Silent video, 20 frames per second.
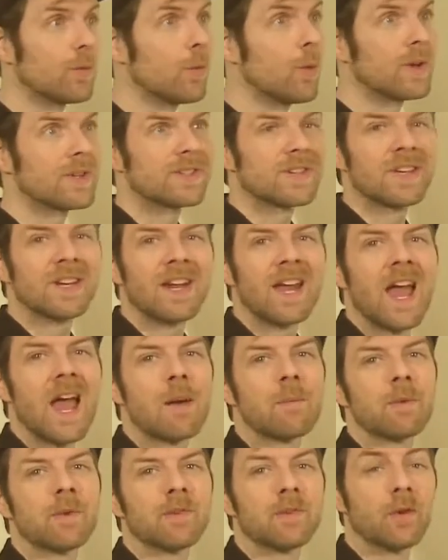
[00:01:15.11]
What's going to
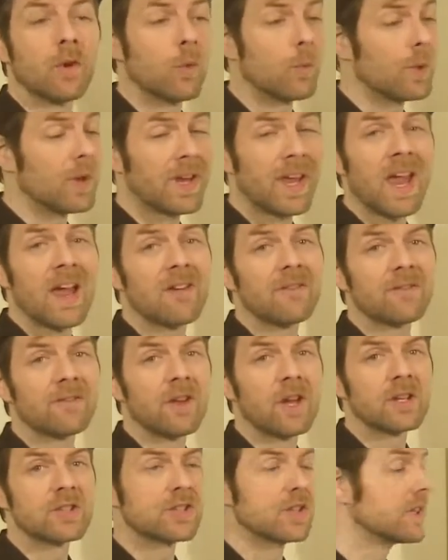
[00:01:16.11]
happen to it? We can't
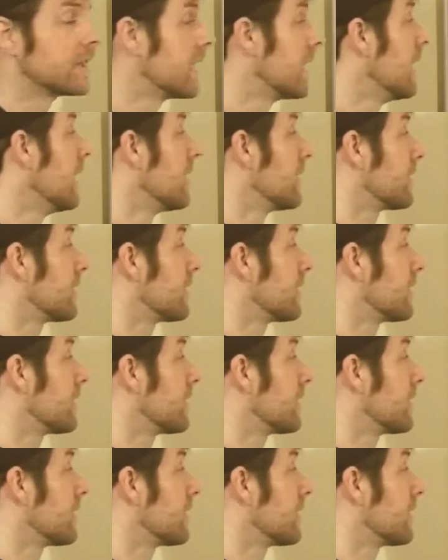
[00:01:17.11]
flush it,